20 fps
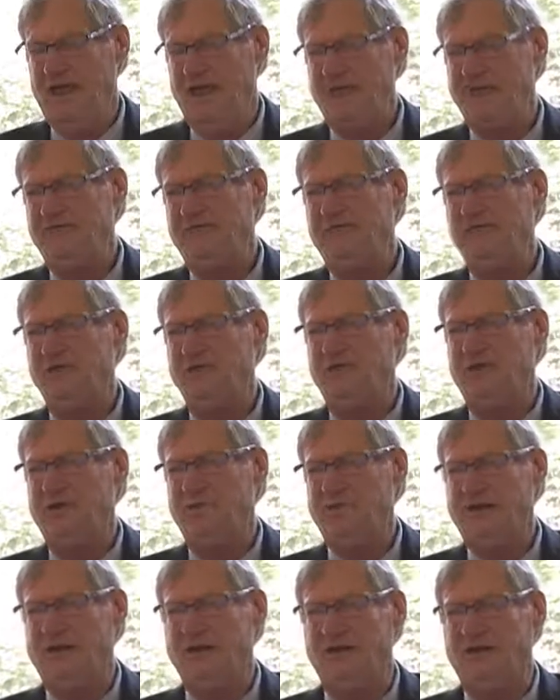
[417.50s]
And if you're a
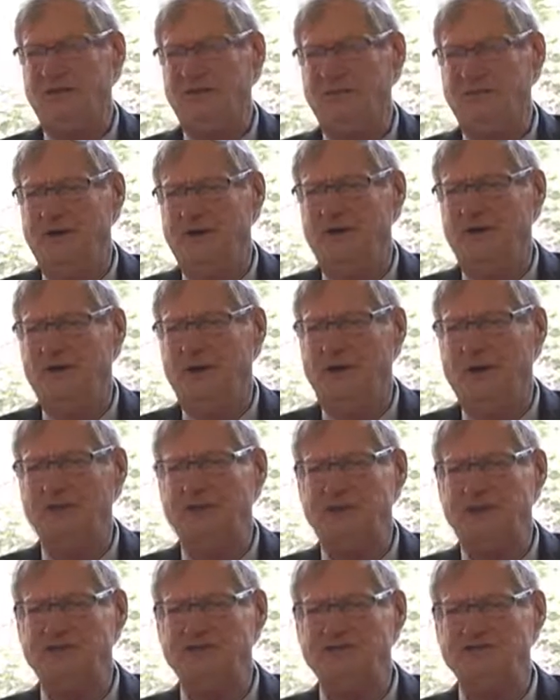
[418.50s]
male and marry a
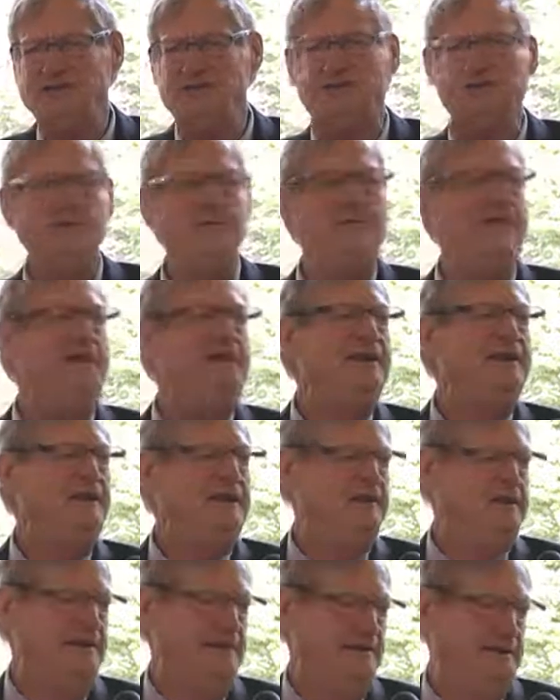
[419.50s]
white person, you remain an
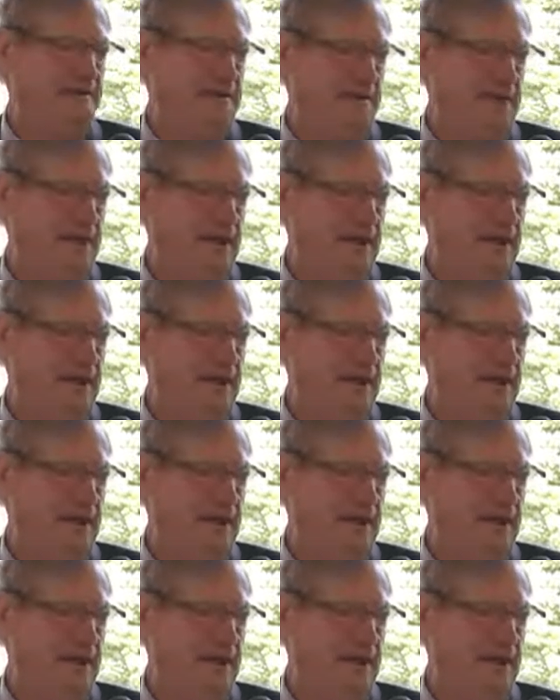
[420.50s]
Indian.